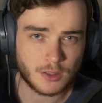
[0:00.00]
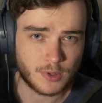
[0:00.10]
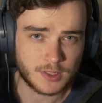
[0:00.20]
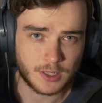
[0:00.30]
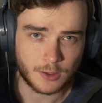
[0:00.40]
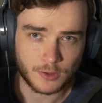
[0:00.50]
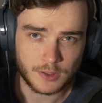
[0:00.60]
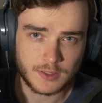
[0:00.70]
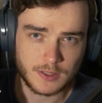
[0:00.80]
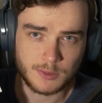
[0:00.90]
And the reason I
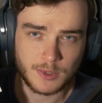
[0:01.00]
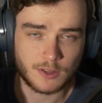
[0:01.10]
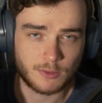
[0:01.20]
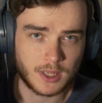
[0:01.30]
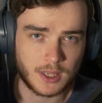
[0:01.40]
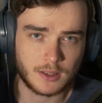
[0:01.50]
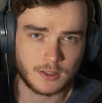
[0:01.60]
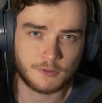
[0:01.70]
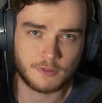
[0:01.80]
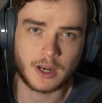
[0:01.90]
got this is because I've been
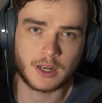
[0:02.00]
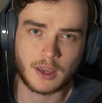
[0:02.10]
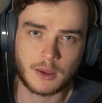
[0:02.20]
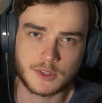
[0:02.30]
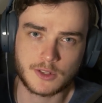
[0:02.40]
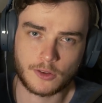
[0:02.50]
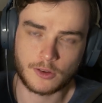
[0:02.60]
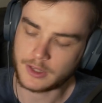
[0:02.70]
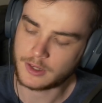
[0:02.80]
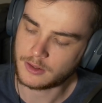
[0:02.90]
getting into fighting games
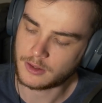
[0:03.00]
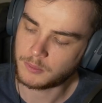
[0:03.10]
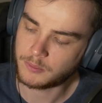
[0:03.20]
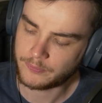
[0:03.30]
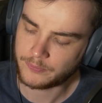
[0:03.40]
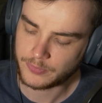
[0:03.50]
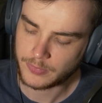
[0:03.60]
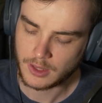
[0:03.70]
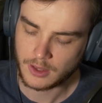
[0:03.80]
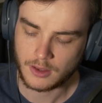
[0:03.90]
a lot lately,
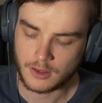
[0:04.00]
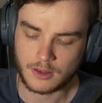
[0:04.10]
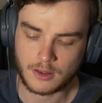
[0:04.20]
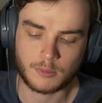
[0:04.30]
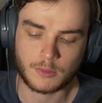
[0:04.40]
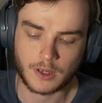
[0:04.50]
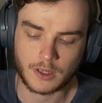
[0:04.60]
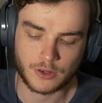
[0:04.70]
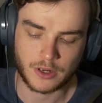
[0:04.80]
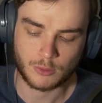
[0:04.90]

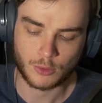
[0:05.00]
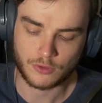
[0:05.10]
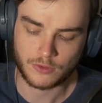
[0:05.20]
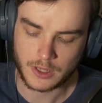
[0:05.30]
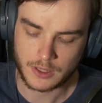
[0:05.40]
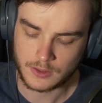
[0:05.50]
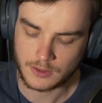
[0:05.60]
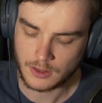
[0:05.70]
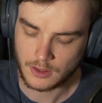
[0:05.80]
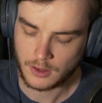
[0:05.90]
like Dragon Ball
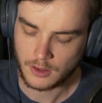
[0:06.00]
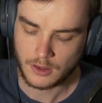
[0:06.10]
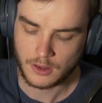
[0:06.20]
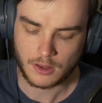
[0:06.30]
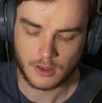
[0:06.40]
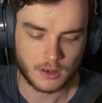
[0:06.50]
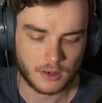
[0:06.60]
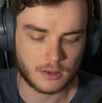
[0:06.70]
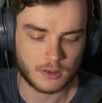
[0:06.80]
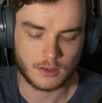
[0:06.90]
Fighters
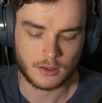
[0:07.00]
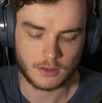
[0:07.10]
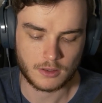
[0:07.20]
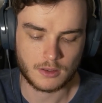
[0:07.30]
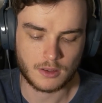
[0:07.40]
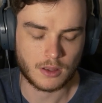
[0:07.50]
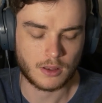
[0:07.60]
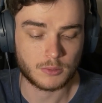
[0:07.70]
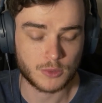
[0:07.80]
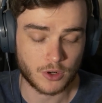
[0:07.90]
and
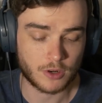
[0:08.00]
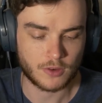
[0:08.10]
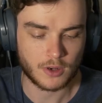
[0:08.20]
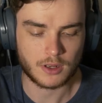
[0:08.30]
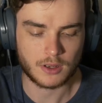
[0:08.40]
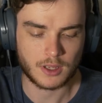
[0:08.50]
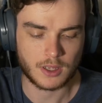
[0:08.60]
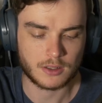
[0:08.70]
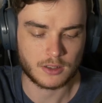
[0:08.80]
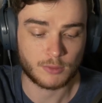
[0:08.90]
Street
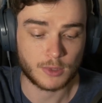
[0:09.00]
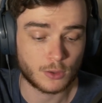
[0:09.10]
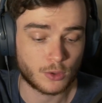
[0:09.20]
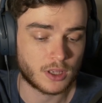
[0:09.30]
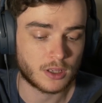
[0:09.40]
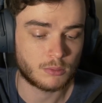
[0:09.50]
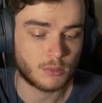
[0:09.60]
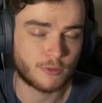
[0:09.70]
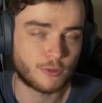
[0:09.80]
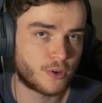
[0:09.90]
Fighter, and I've been looking
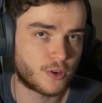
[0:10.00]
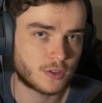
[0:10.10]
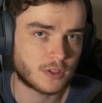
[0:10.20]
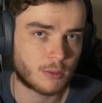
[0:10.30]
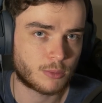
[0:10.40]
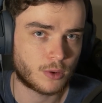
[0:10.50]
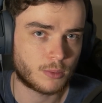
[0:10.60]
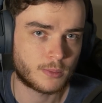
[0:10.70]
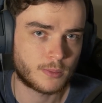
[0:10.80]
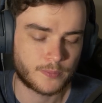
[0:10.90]
at Marvel vs.
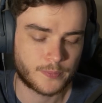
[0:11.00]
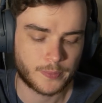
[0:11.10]
Capcom.